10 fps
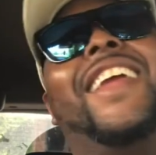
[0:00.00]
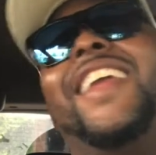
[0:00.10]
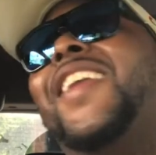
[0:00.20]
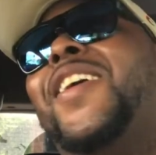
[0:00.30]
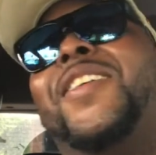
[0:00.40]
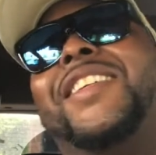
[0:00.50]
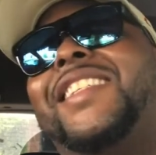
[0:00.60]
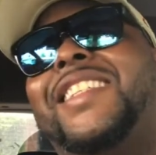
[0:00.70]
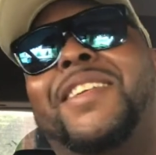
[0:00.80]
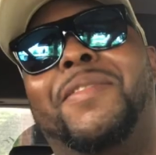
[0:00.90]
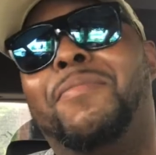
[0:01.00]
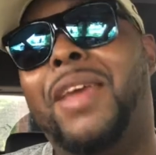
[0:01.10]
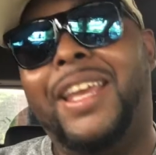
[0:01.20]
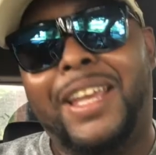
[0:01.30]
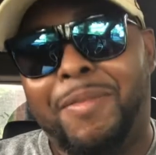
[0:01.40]
you know, just
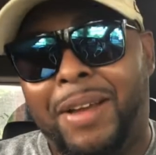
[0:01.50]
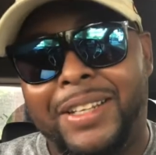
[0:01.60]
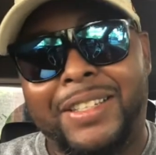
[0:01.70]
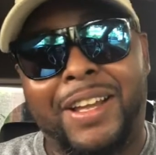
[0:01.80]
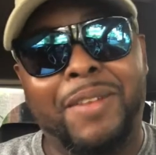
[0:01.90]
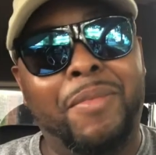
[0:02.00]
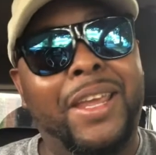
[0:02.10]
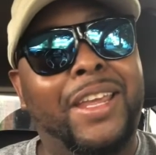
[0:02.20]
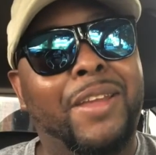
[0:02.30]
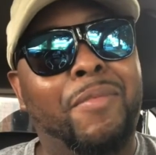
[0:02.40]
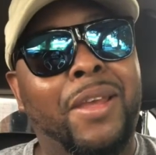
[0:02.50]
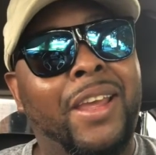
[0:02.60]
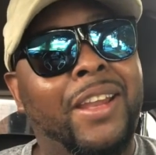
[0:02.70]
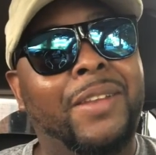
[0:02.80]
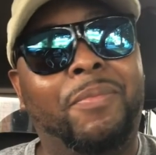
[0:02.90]
make it, my son, make it,
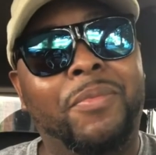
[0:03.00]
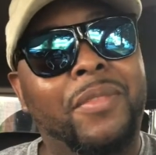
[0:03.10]
man.